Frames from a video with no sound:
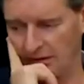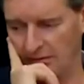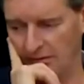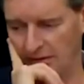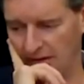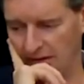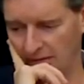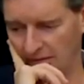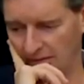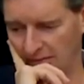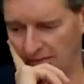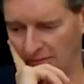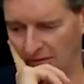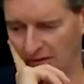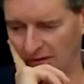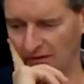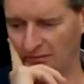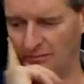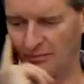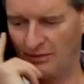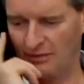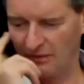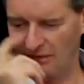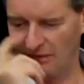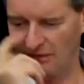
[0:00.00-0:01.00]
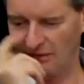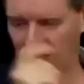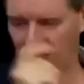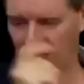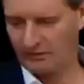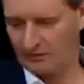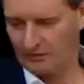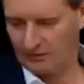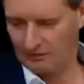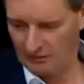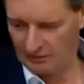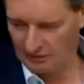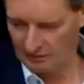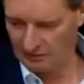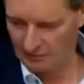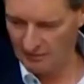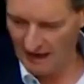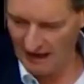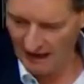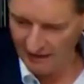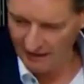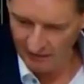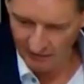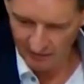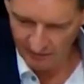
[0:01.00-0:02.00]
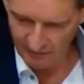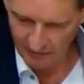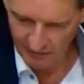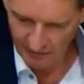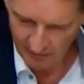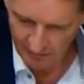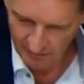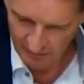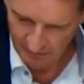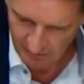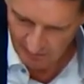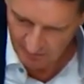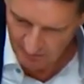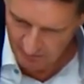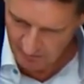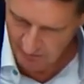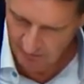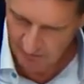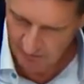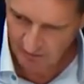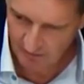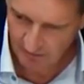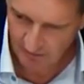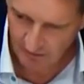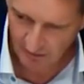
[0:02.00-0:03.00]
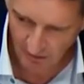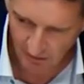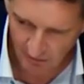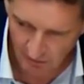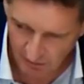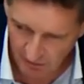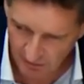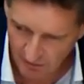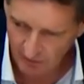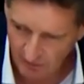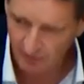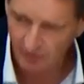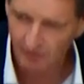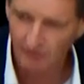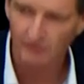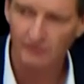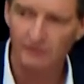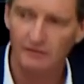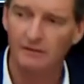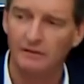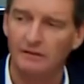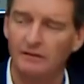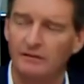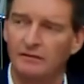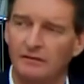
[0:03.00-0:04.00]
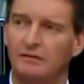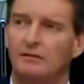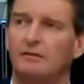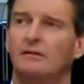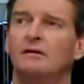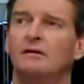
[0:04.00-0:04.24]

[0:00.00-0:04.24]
I'm not a person of admiring overall.